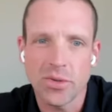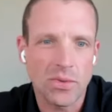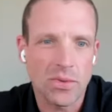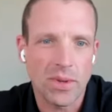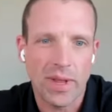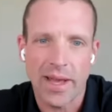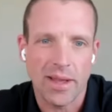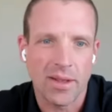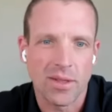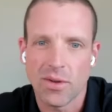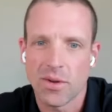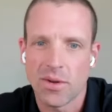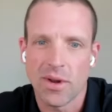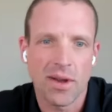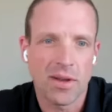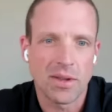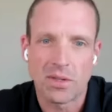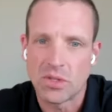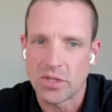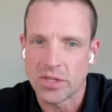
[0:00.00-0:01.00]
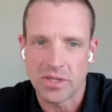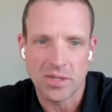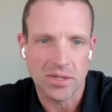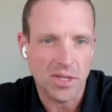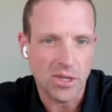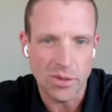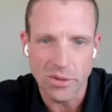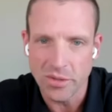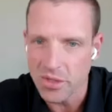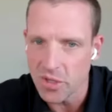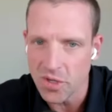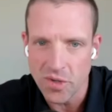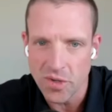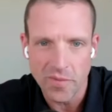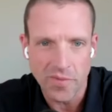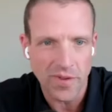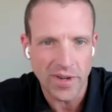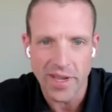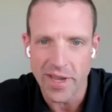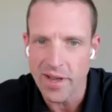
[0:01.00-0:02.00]
like learn just YouTube
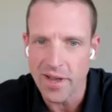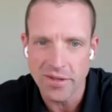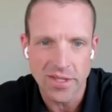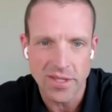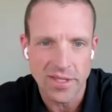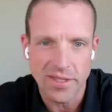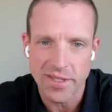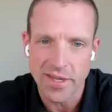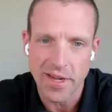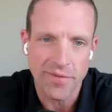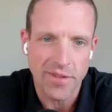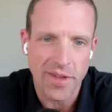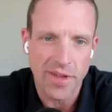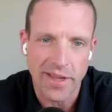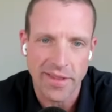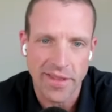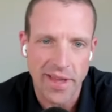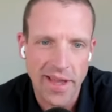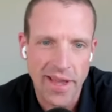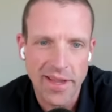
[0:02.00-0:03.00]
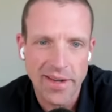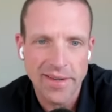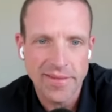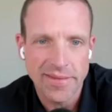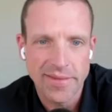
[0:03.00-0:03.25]
videos and stuff like that?